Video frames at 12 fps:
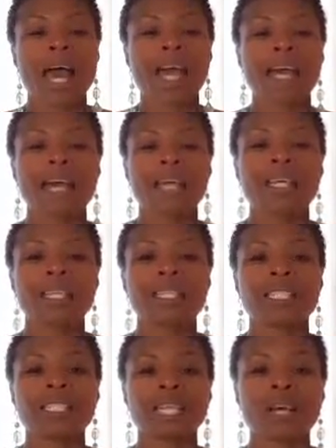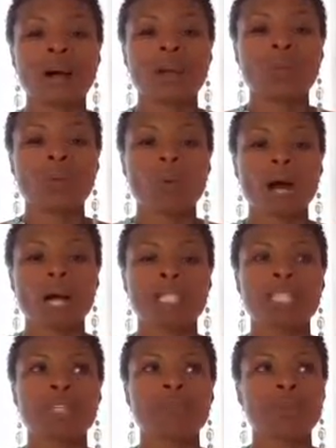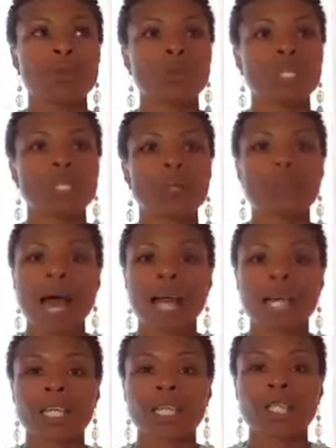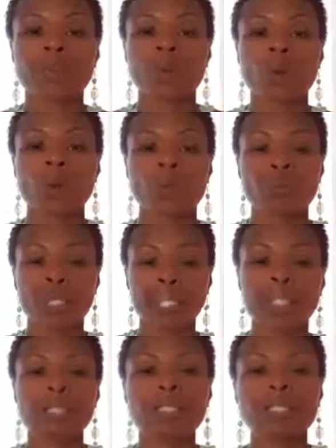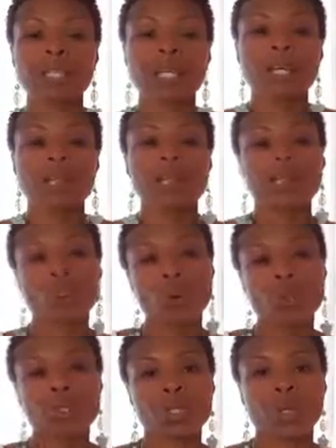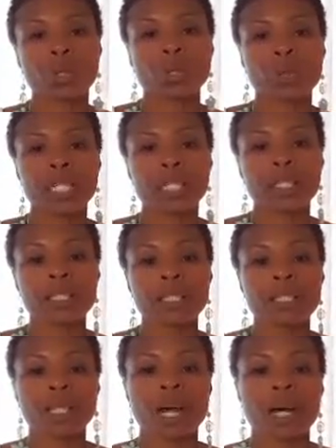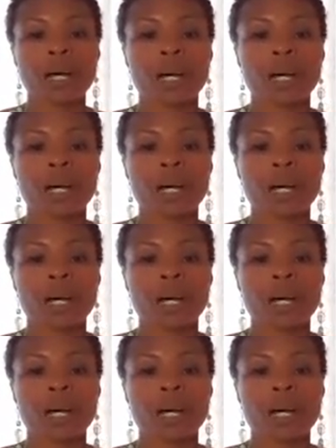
And otherwise, if you need a package for readings, there's also readings